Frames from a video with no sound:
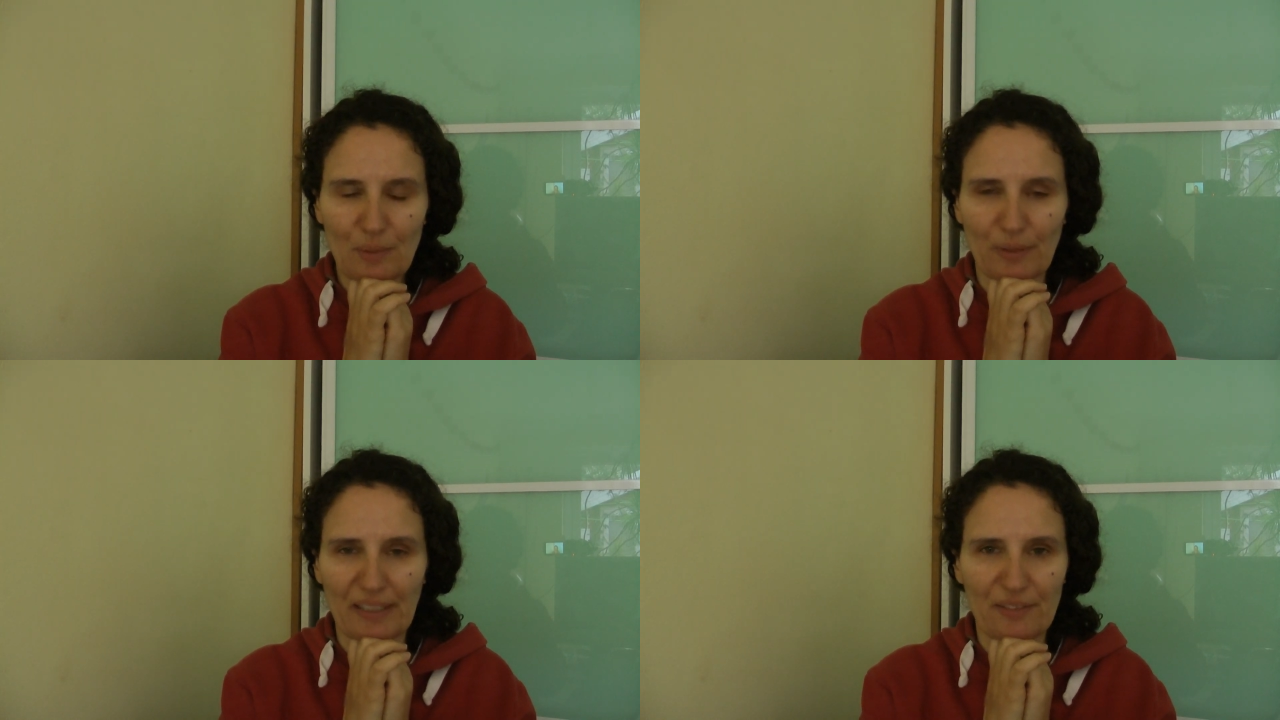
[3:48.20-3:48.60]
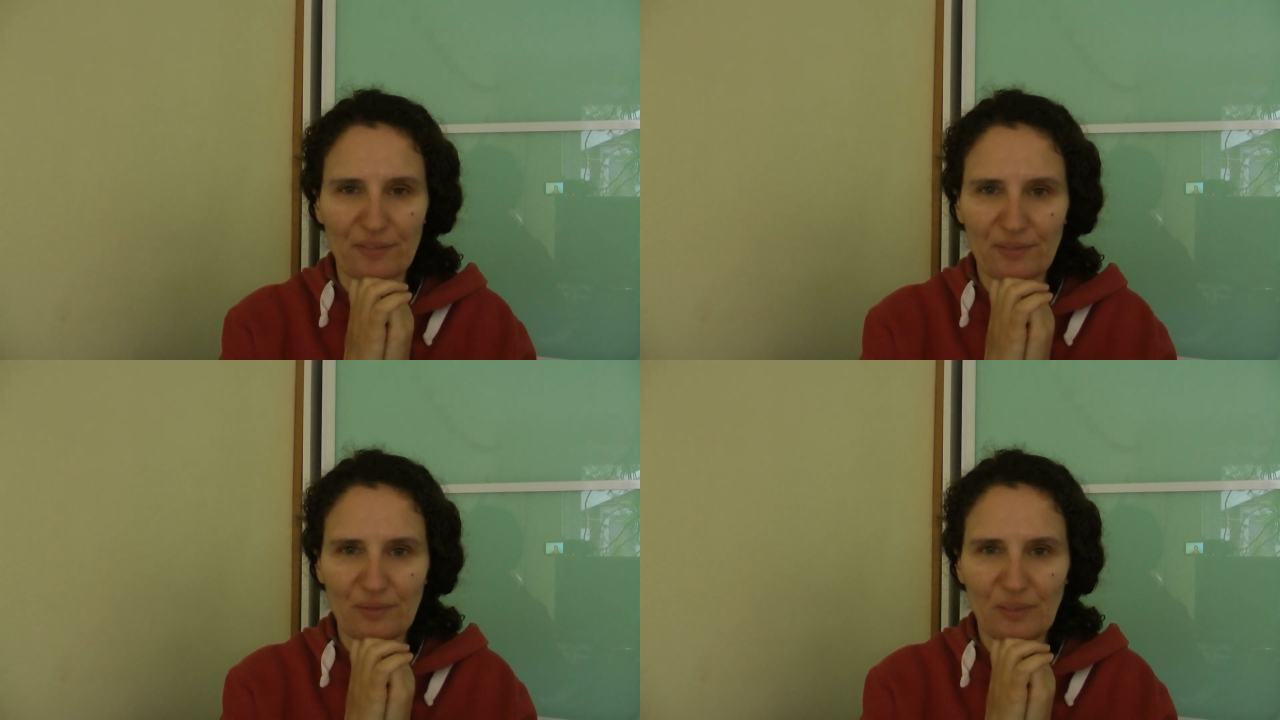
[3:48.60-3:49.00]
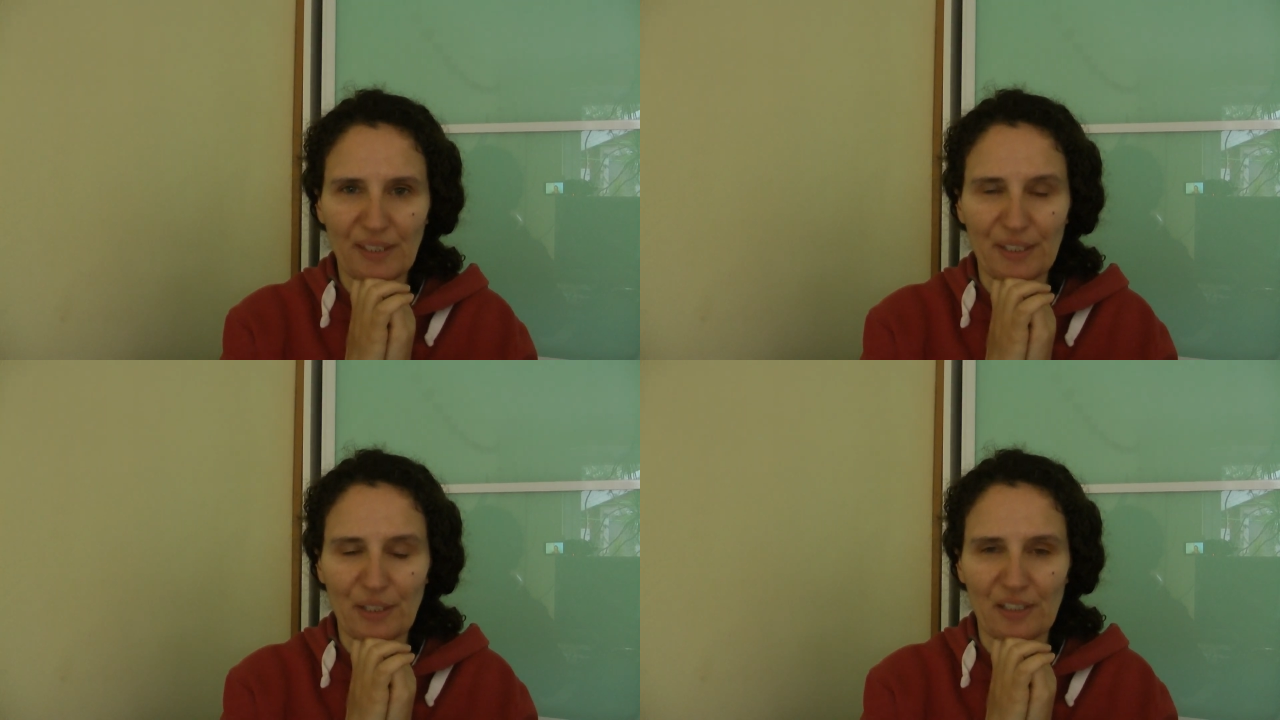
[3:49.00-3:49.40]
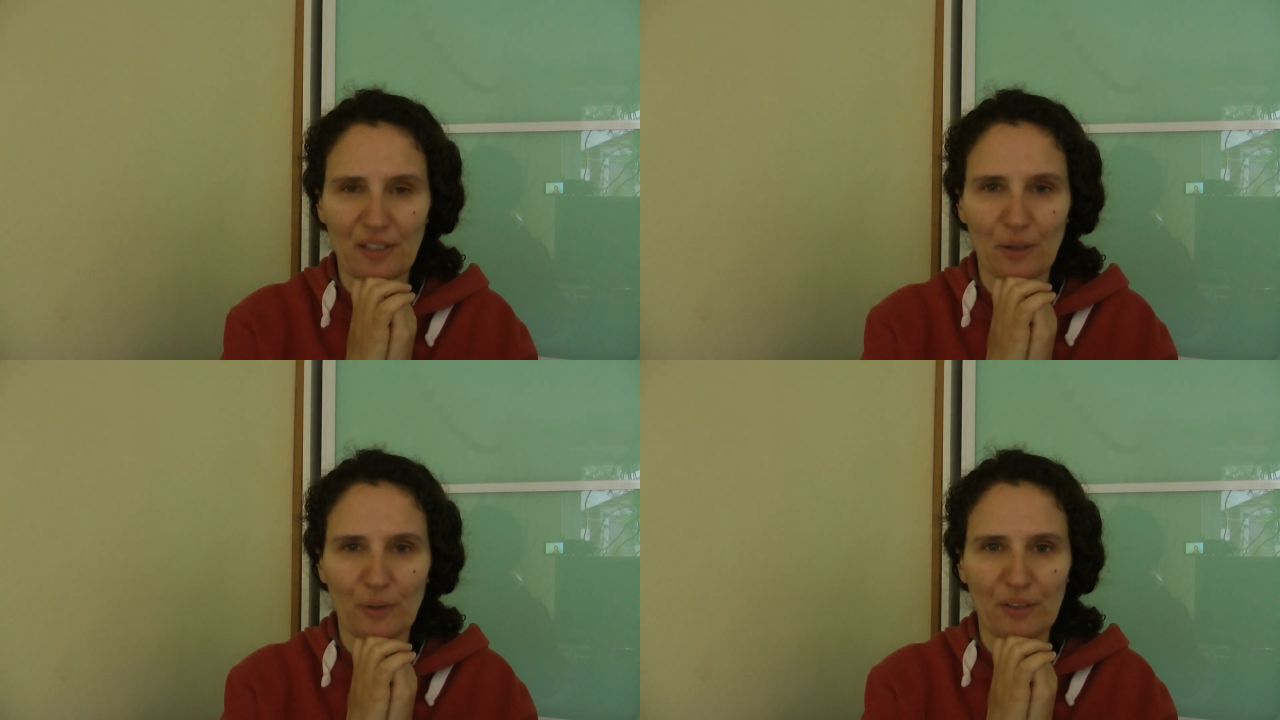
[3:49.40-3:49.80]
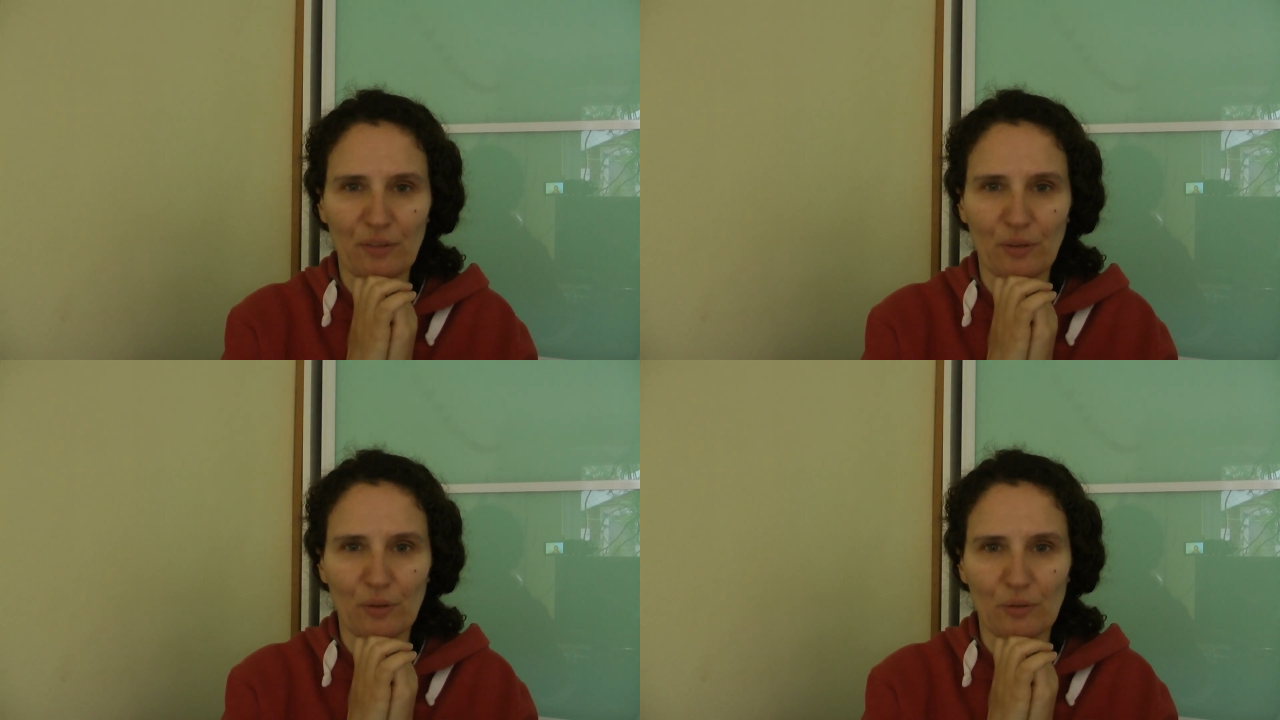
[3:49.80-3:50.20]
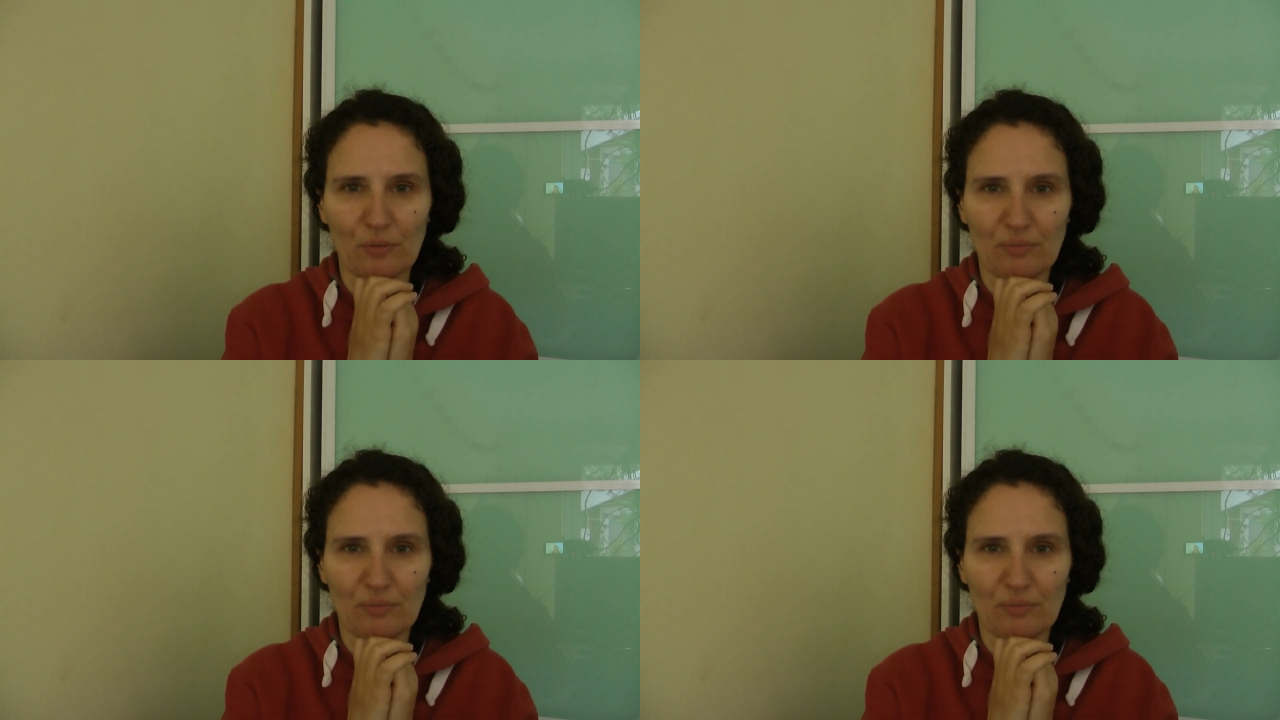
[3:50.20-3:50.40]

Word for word: brave, then you can go into